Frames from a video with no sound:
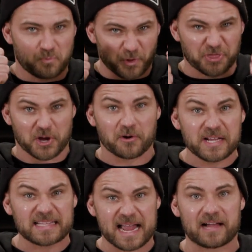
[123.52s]
with
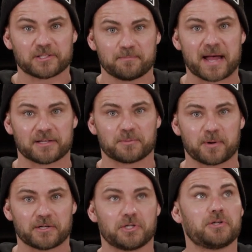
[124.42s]
thirty thousand pounds of
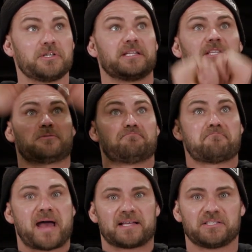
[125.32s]
pressure, you get this
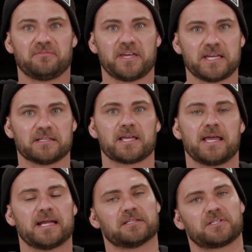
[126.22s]
massive heat
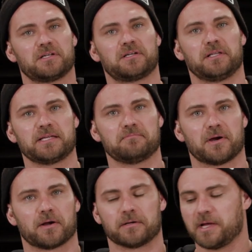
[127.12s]
and it's a clean
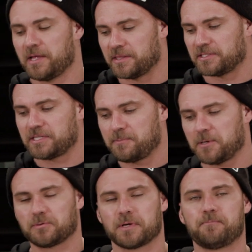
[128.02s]
burn. The C
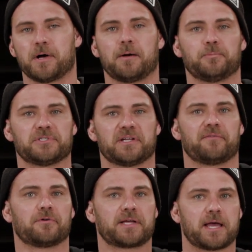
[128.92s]
P three pump was
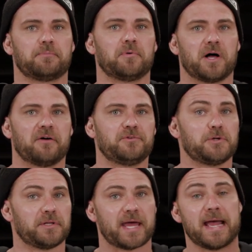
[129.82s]
never capable of
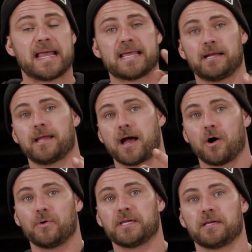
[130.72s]
doing that in an
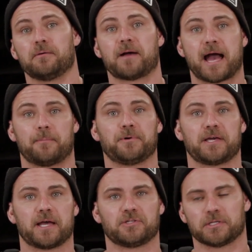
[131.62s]
O E M
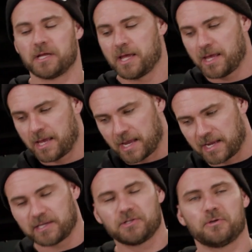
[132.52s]
application.
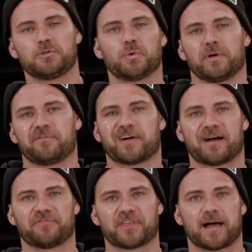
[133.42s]
It could do
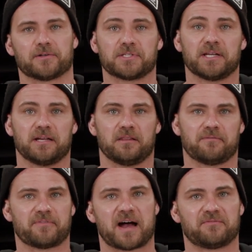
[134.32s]
twenty-five thousand and in
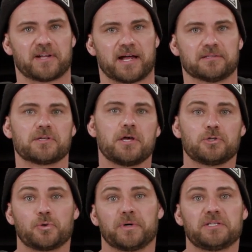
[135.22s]
the five nines,
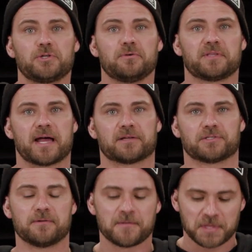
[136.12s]
twenty-two
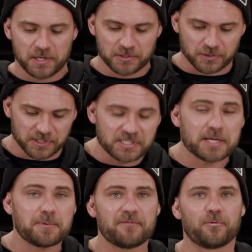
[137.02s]
thousand. So the
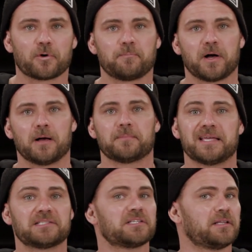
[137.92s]
C P four pump
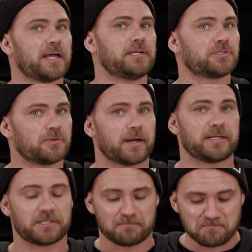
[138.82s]
is the latest,
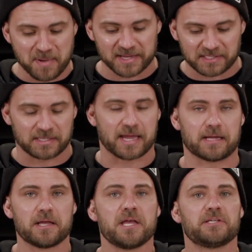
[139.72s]
greatest, best thing.
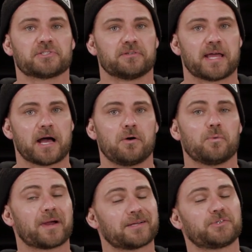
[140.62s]
So now
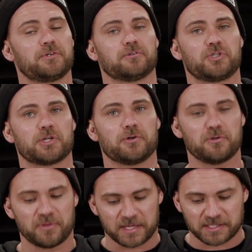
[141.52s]
we're actually going to show
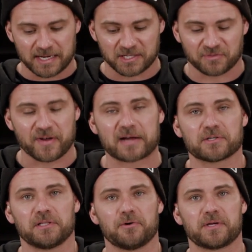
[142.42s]
you this in its
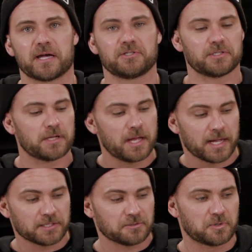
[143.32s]
factory location
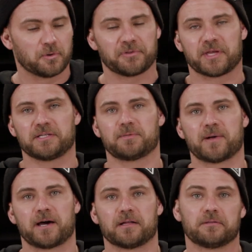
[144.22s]
and some cool things
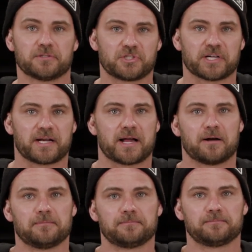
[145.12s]
about it. Let's check it out.